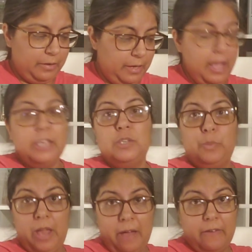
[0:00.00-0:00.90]
yes,
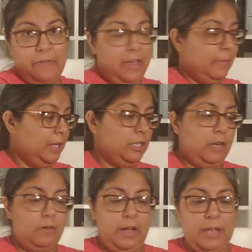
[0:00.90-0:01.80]
we have a family
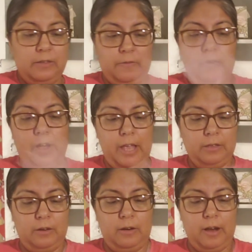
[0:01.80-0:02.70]
channel, guys. If you
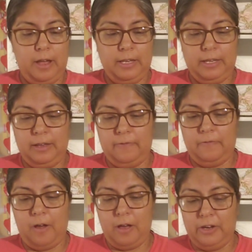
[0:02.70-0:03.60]
guys are not yet
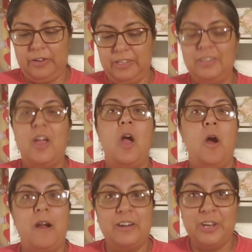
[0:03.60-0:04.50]
following us
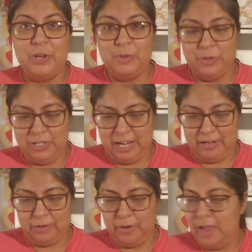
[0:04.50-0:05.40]
on our YouTube
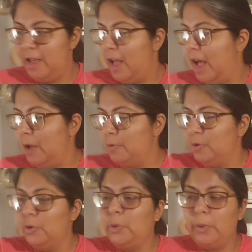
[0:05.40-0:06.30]
channel, I
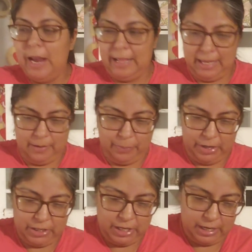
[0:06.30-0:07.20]
will greatly
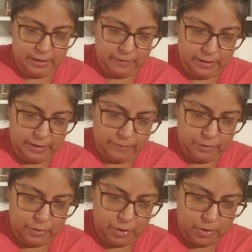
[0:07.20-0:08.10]
appreciate it if
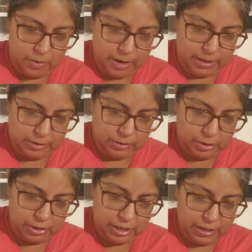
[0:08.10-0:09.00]
you go and
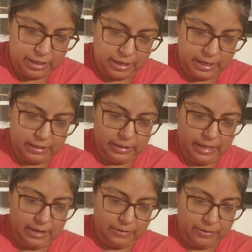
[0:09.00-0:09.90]
search The
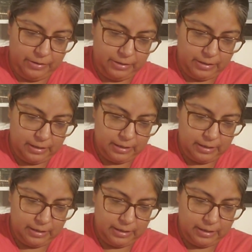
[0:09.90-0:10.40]
Quinteros,